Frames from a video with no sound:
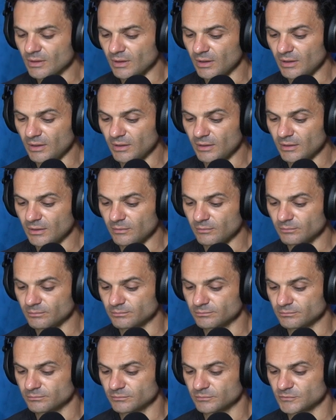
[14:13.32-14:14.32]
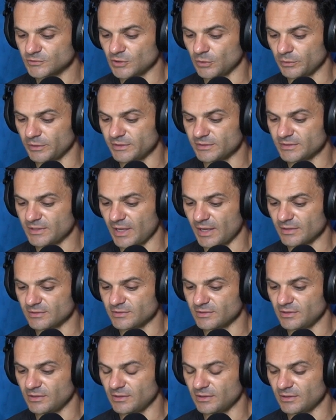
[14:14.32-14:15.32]
So he says
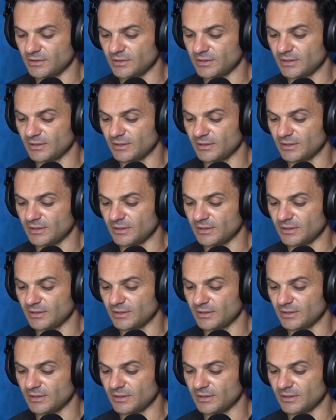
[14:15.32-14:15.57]
here,